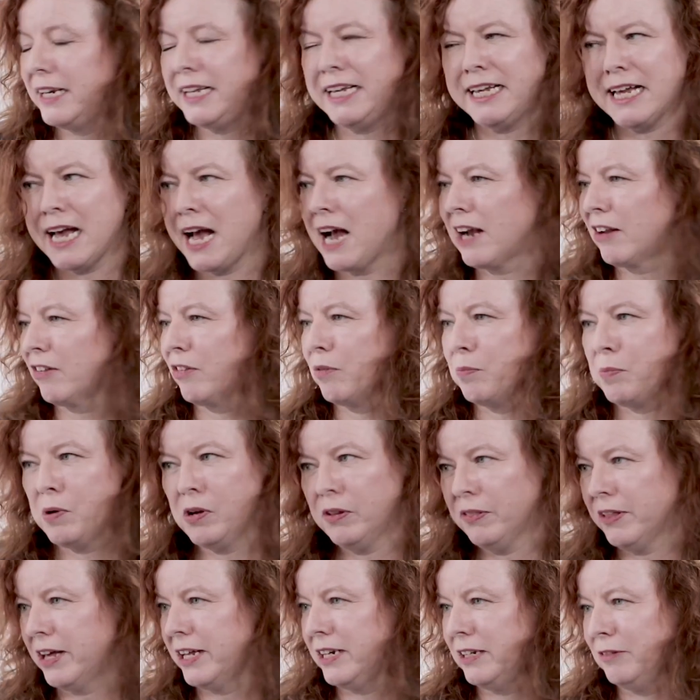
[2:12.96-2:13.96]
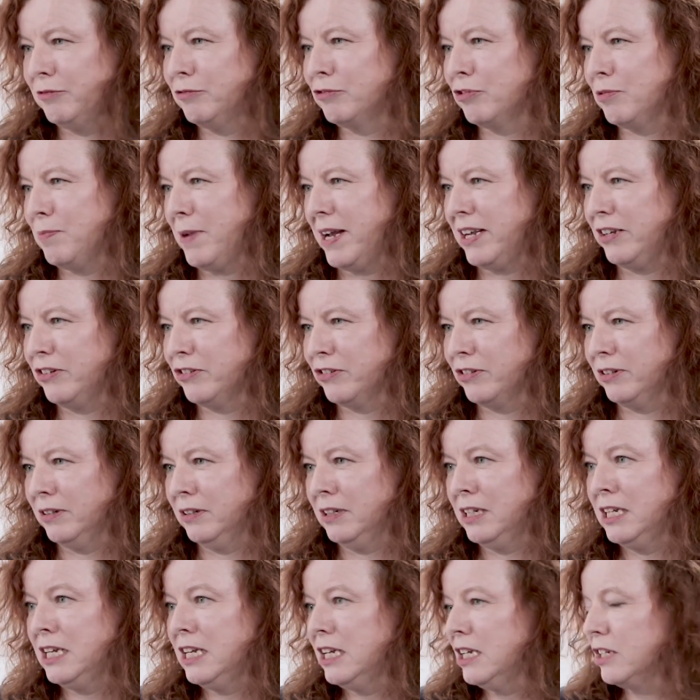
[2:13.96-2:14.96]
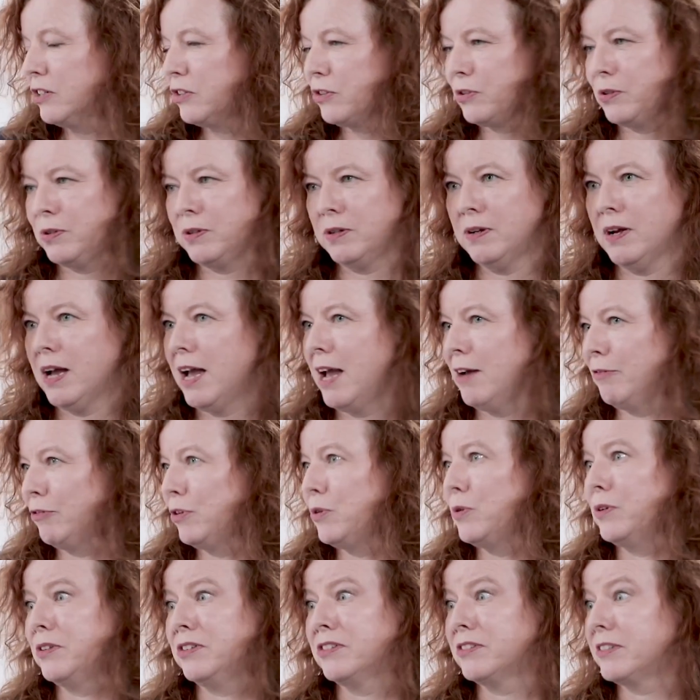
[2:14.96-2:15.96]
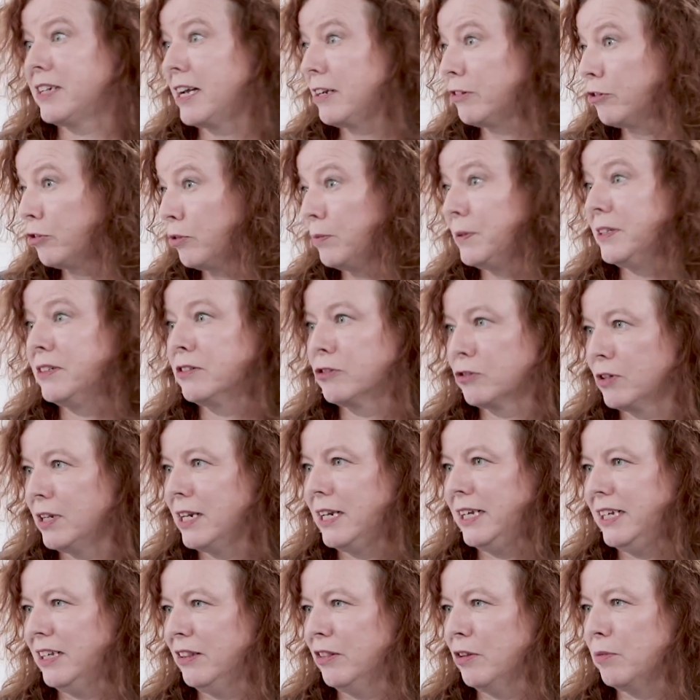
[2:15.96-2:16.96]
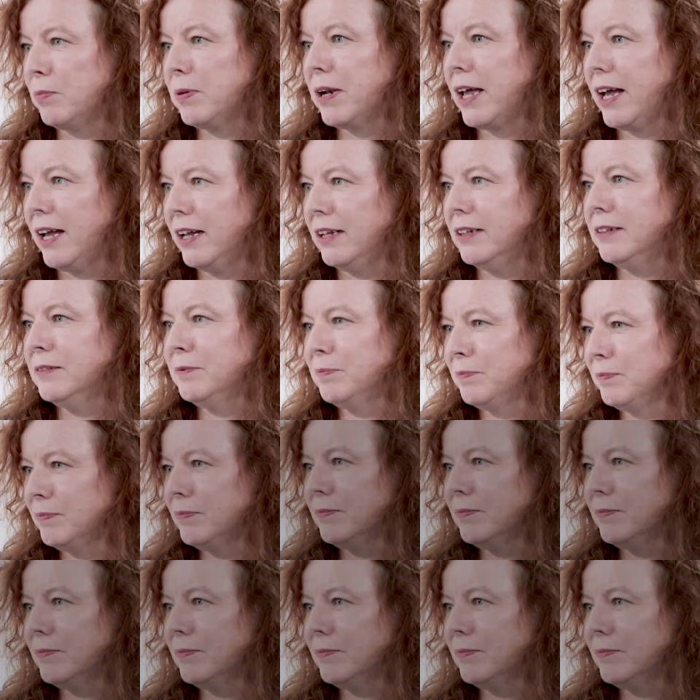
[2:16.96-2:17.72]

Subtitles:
And he acts upon that information to everyone's detriment, really, in the play.